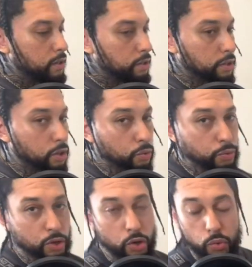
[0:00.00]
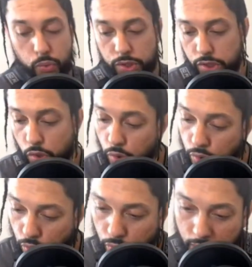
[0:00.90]
Yo, yo, what's
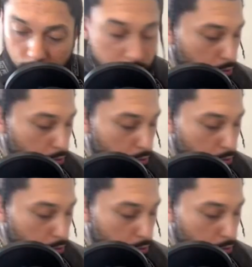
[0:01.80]
going on, guys?